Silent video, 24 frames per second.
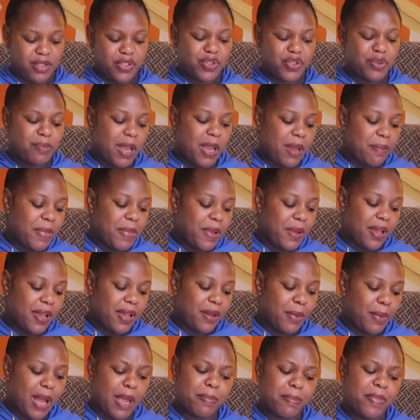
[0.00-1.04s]
to
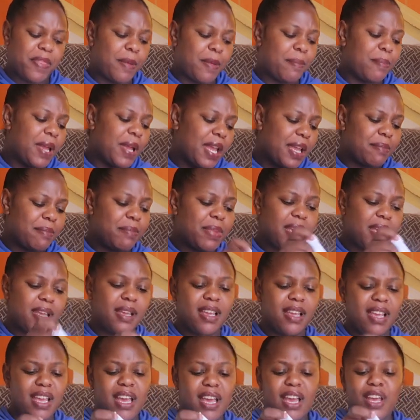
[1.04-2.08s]
maybe wipe the
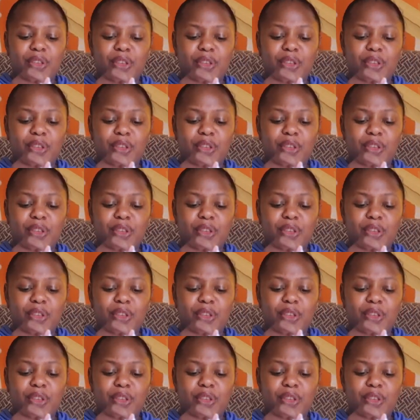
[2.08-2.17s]
baby.